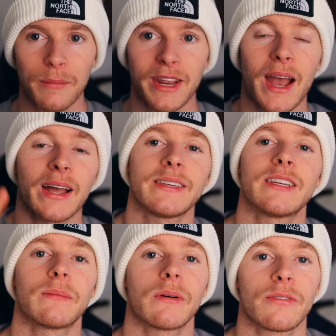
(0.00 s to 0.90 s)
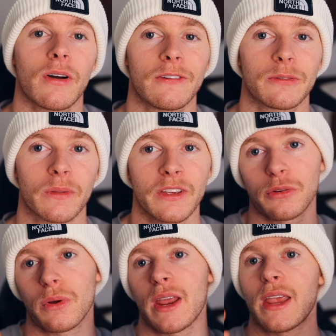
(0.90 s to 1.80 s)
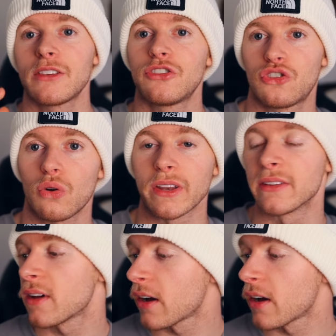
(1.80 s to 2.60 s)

Coming in at the number five spot, this one is joint.